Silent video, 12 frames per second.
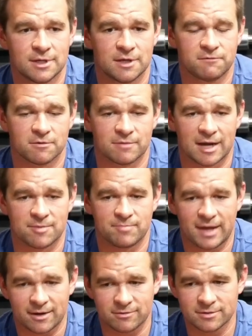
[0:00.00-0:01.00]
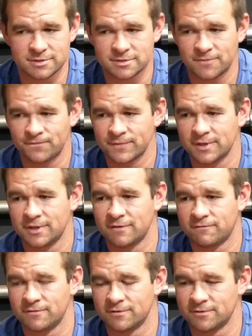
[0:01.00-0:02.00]
if you're riding backwards,
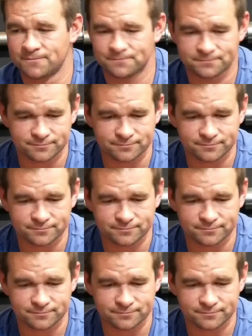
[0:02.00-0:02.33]
if you're